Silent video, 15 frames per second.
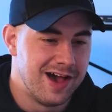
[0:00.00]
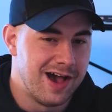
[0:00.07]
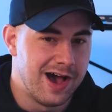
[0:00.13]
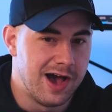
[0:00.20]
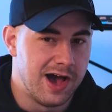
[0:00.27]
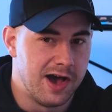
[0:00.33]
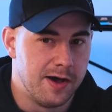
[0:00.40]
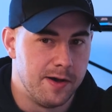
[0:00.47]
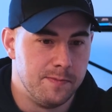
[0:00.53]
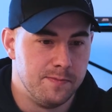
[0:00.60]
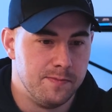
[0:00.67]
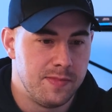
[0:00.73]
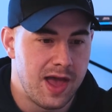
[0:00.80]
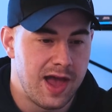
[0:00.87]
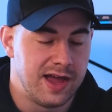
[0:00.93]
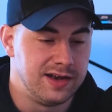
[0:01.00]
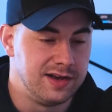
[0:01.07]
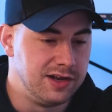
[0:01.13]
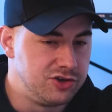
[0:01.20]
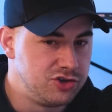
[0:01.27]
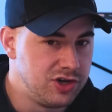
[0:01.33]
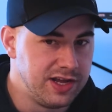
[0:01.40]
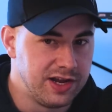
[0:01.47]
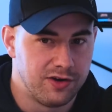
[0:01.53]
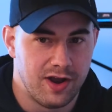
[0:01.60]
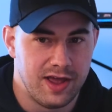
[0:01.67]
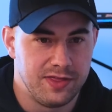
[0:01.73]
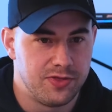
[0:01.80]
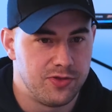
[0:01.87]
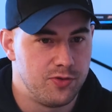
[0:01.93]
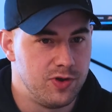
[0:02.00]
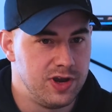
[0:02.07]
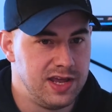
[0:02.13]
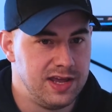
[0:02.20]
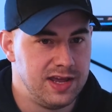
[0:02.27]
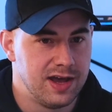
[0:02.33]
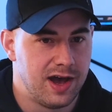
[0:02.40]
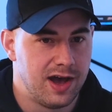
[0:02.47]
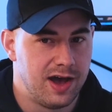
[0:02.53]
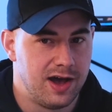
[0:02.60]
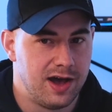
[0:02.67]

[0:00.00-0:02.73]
And literally in grade 3,